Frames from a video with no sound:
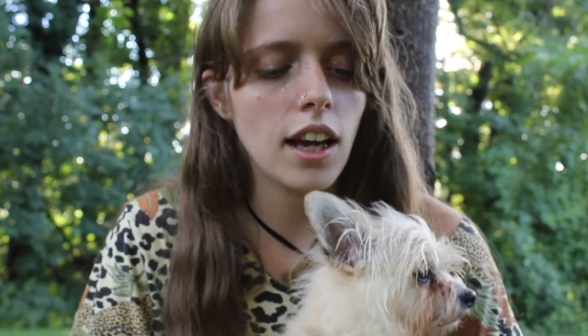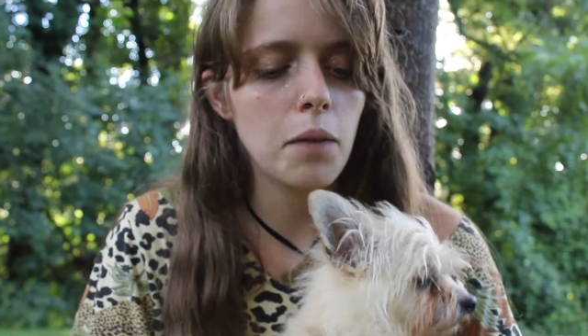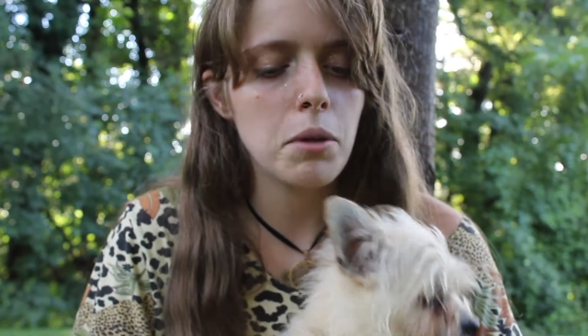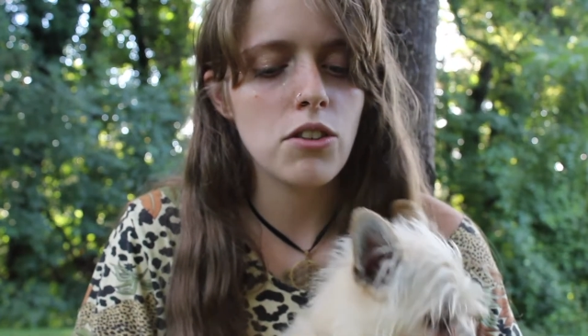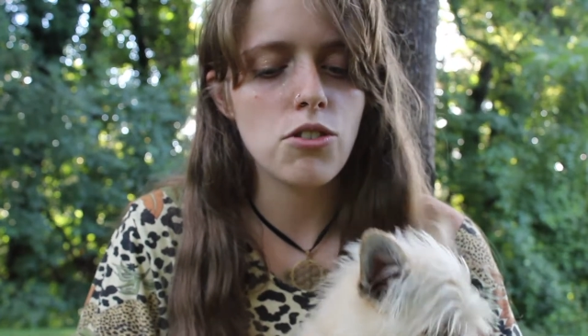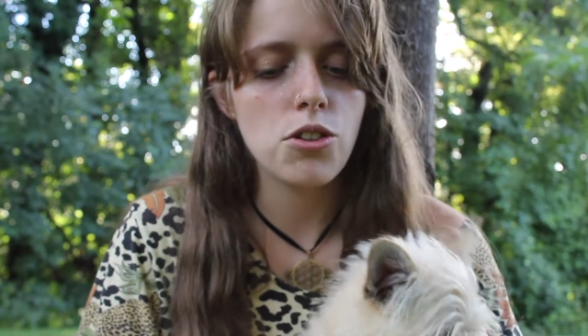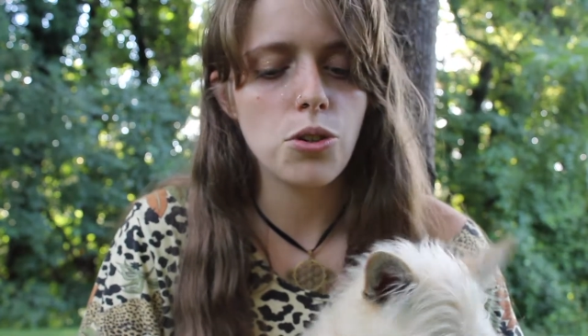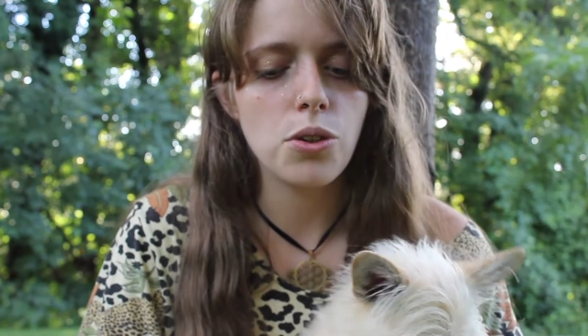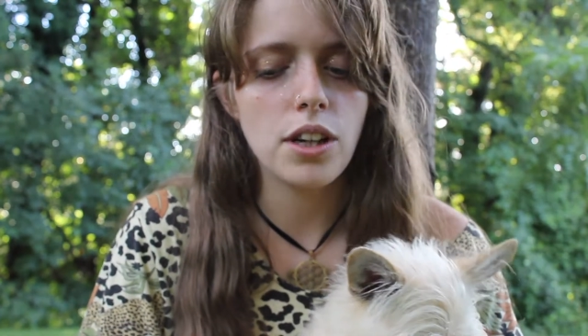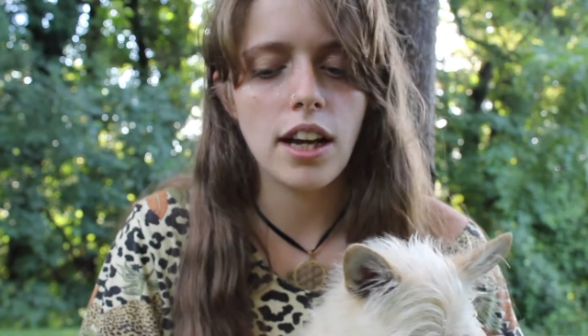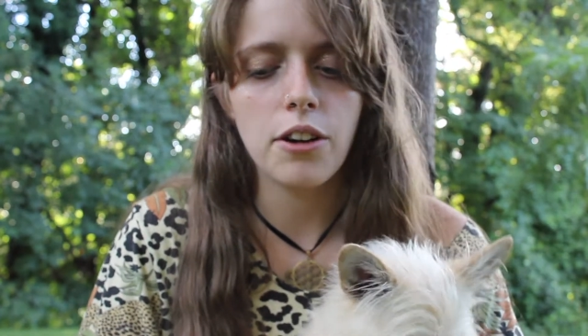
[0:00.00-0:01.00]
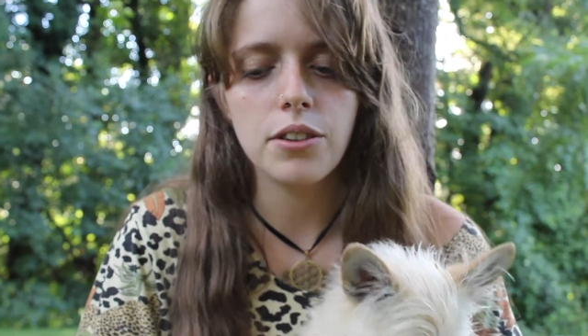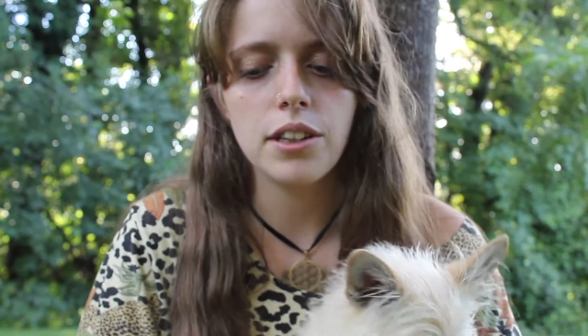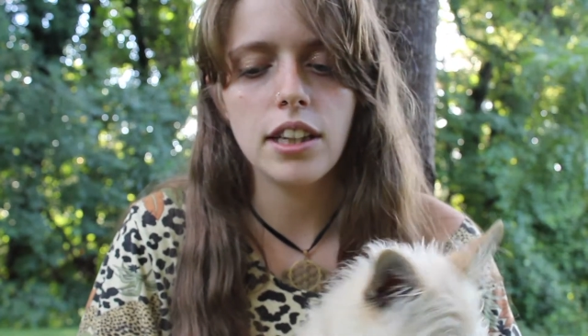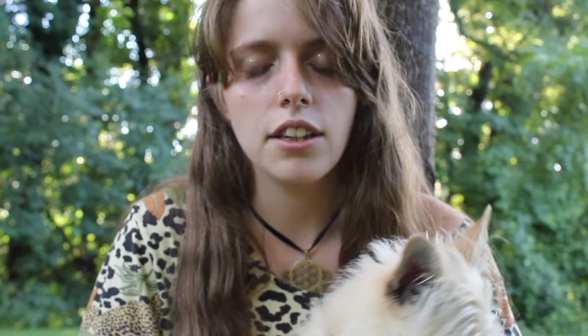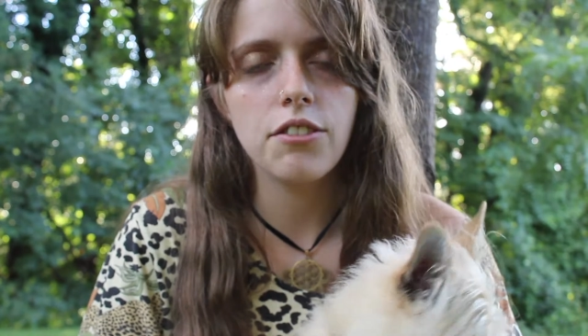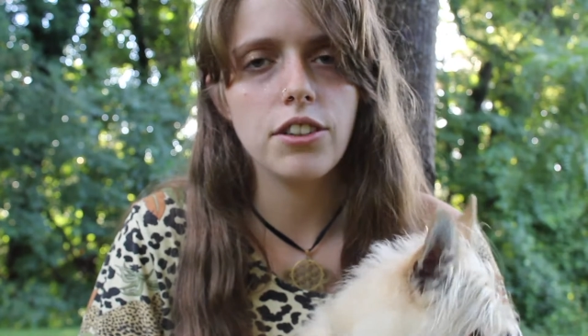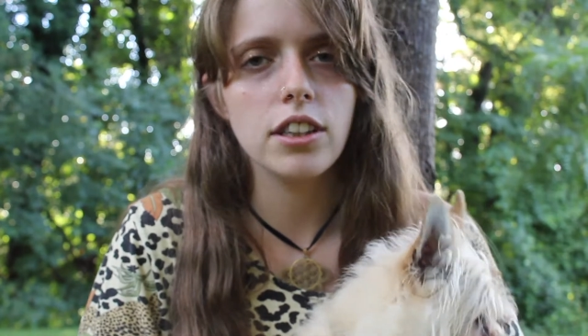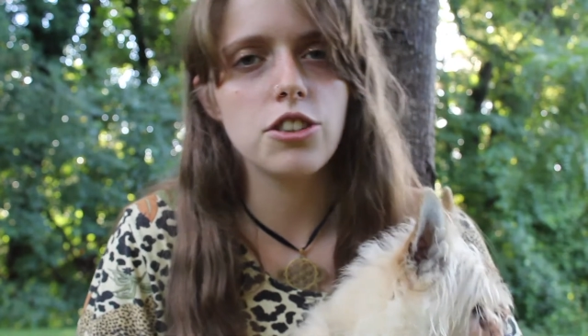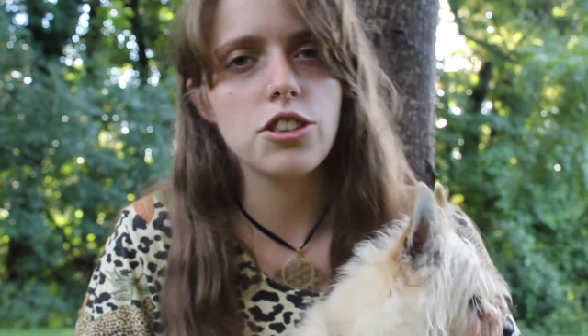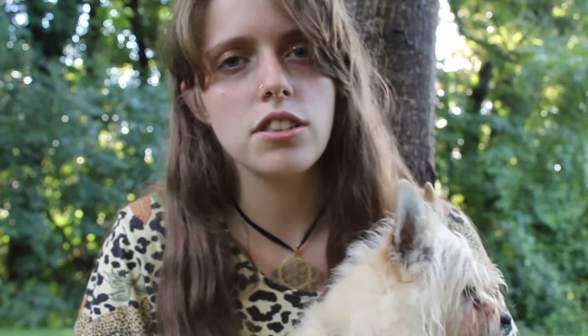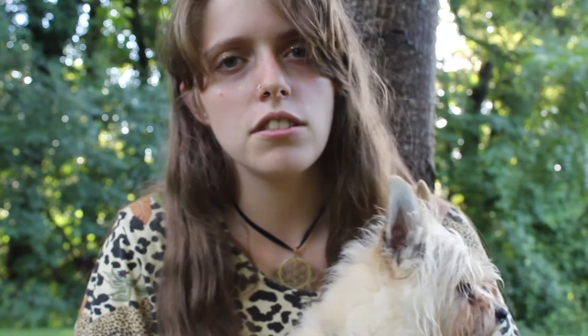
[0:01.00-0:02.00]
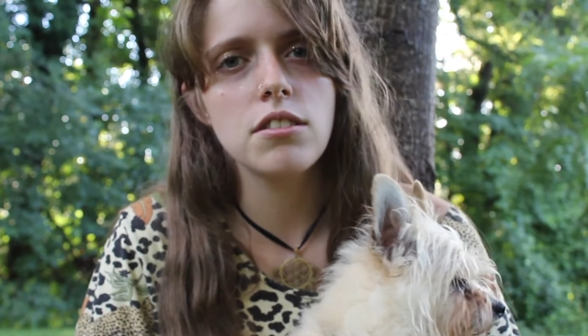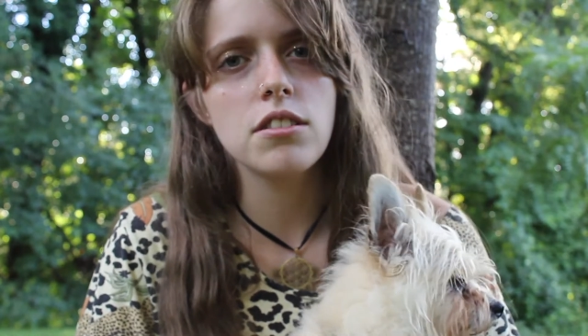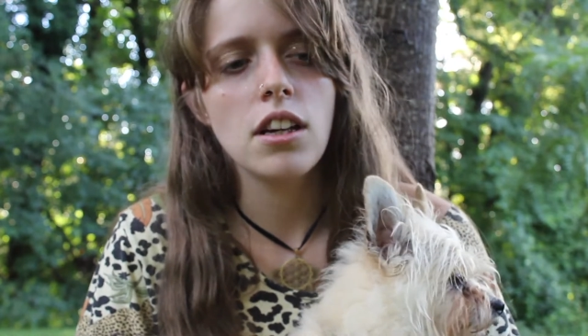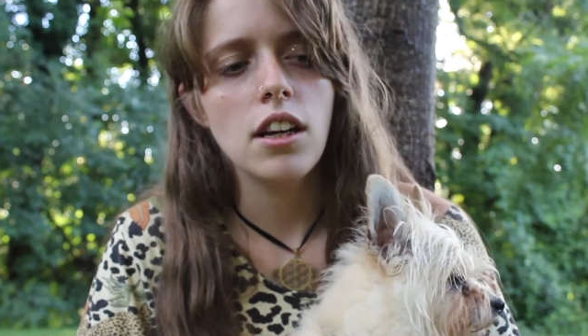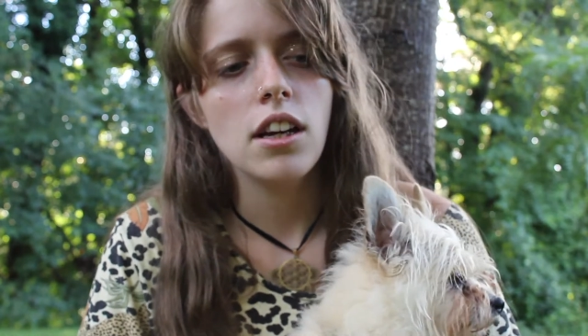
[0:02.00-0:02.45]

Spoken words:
Kathmandu and out in the villages.